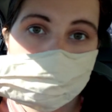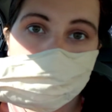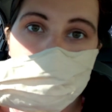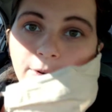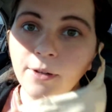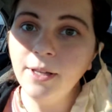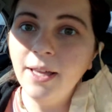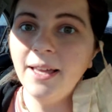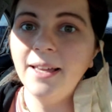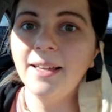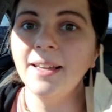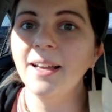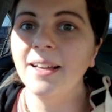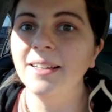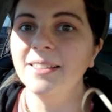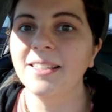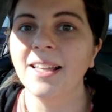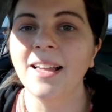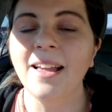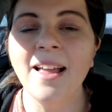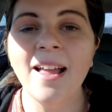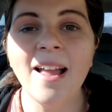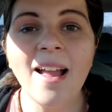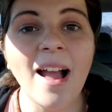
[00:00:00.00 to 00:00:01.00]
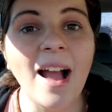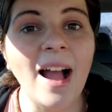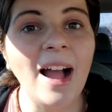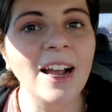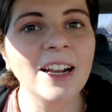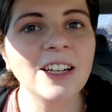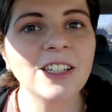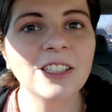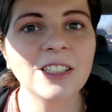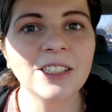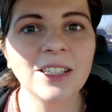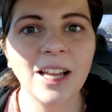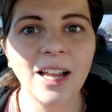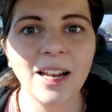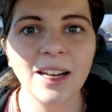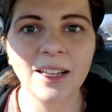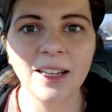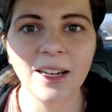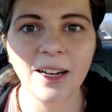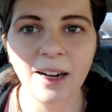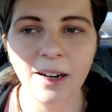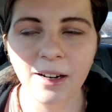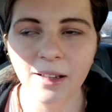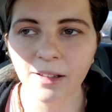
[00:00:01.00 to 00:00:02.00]
Okay guys, I just had to
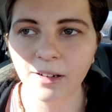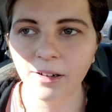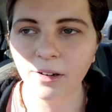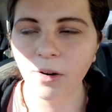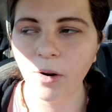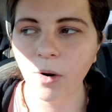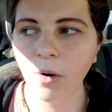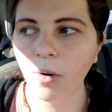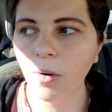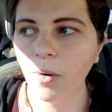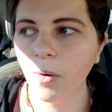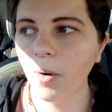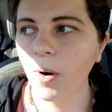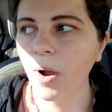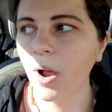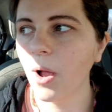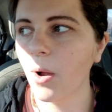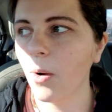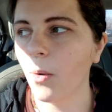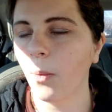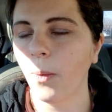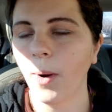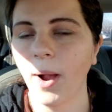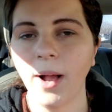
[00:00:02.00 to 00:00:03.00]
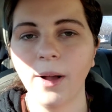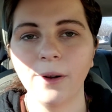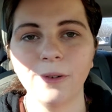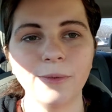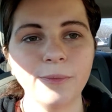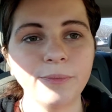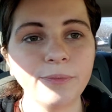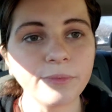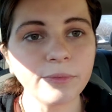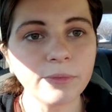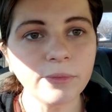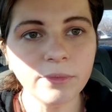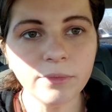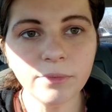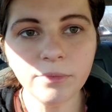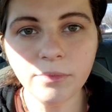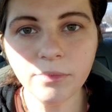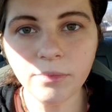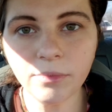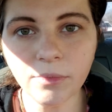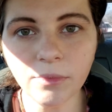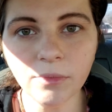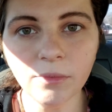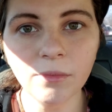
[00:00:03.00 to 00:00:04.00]
get out of there. Oh, wow.
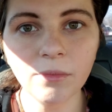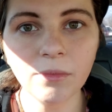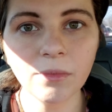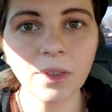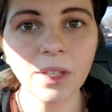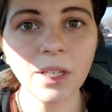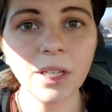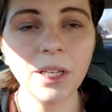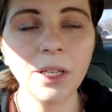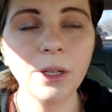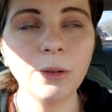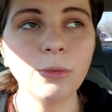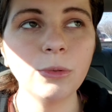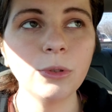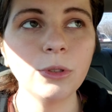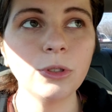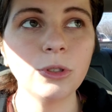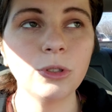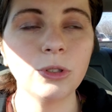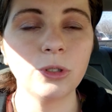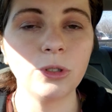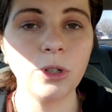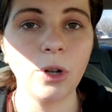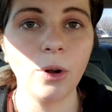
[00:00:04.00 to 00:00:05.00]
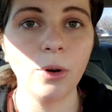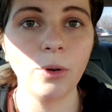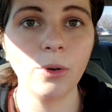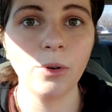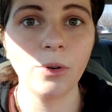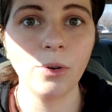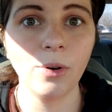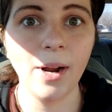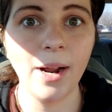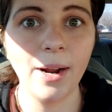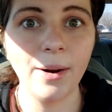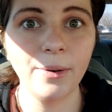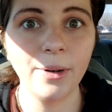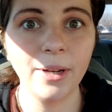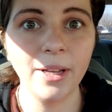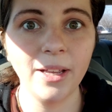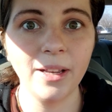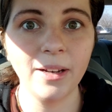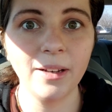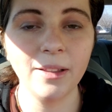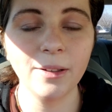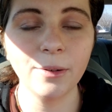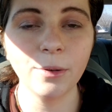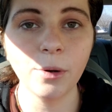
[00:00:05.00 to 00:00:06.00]
It was so
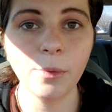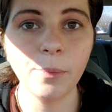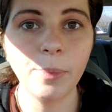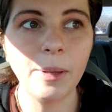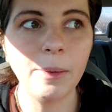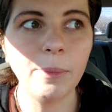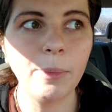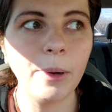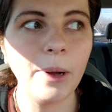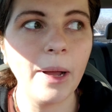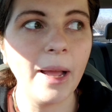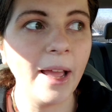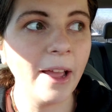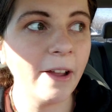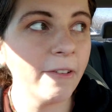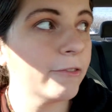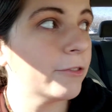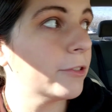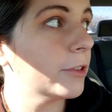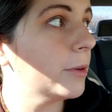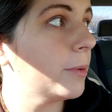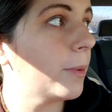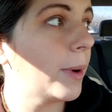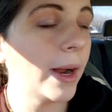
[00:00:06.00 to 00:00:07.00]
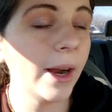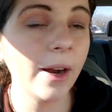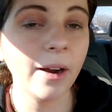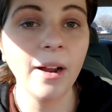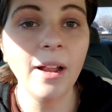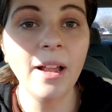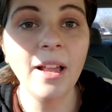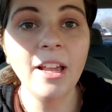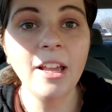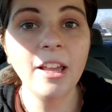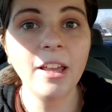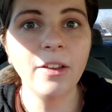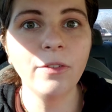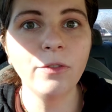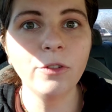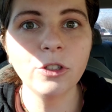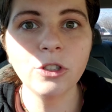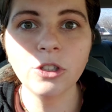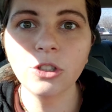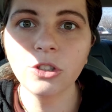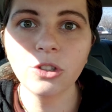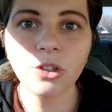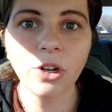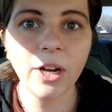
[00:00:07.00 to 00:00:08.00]
crowded. There were people everywhere, even
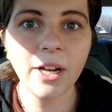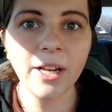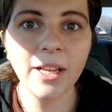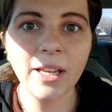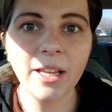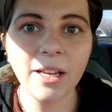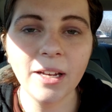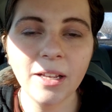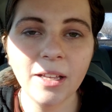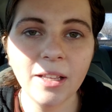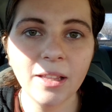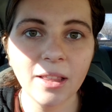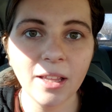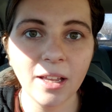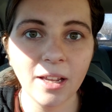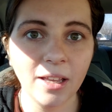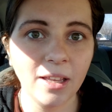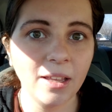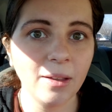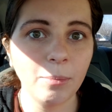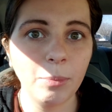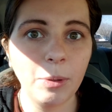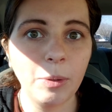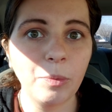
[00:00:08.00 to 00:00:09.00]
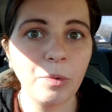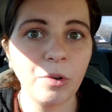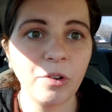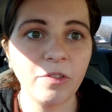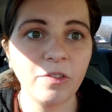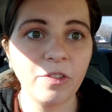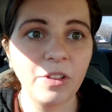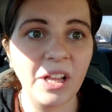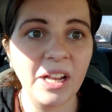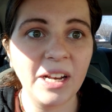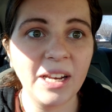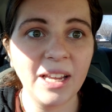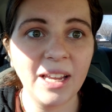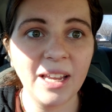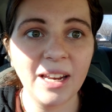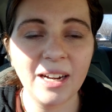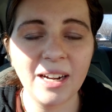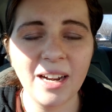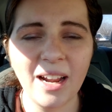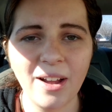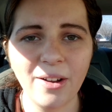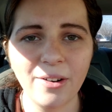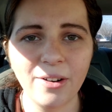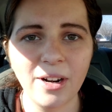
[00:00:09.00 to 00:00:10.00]
just trying to get in. Like, people were flooding in
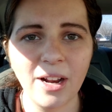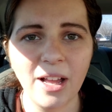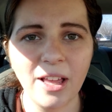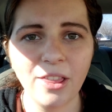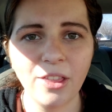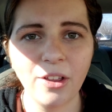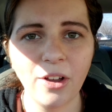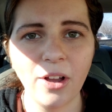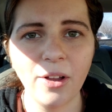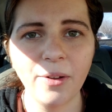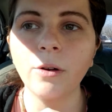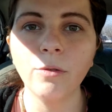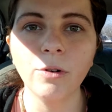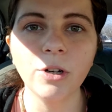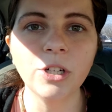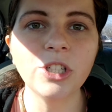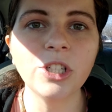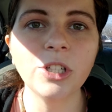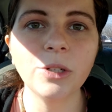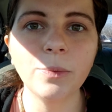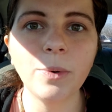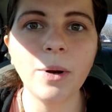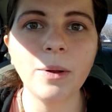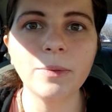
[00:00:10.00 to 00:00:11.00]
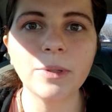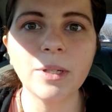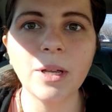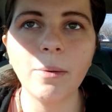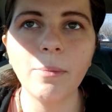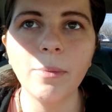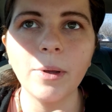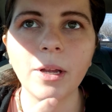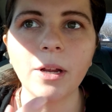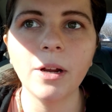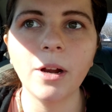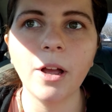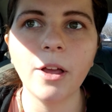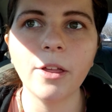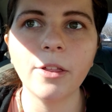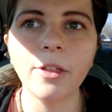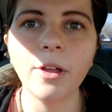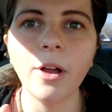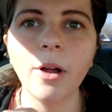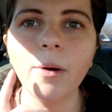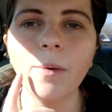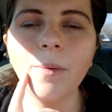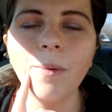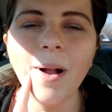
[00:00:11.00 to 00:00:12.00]
and out. And I thought, originally when I was coming here, I
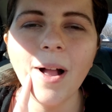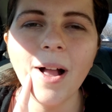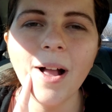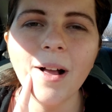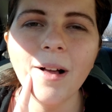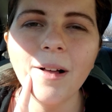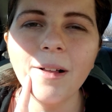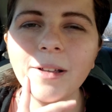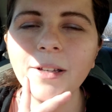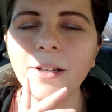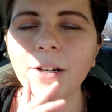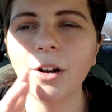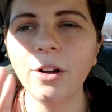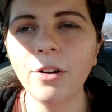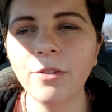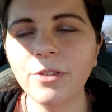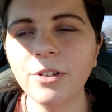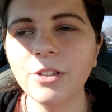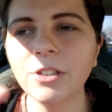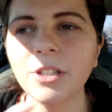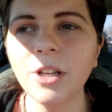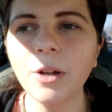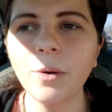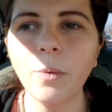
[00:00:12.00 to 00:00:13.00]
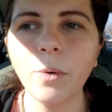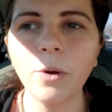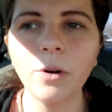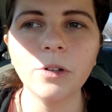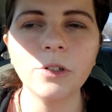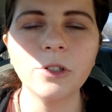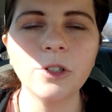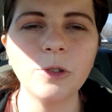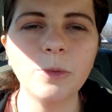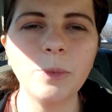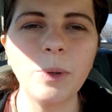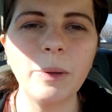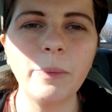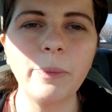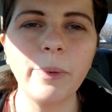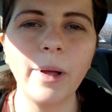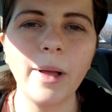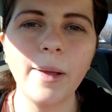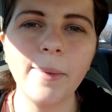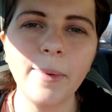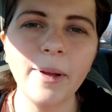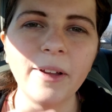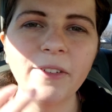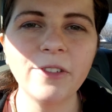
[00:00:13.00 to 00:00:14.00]
thought, well, you know, if there's like one or two people,
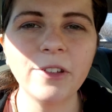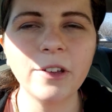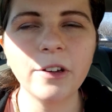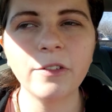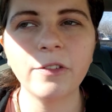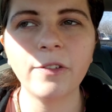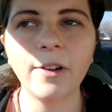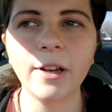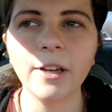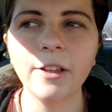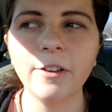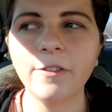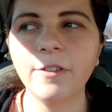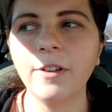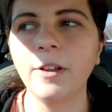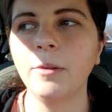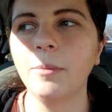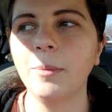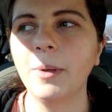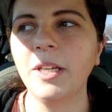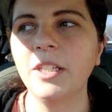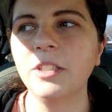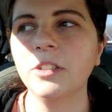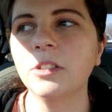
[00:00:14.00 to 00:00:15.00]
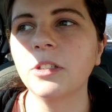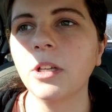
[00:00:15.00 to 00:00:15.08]
I might feel funny filming.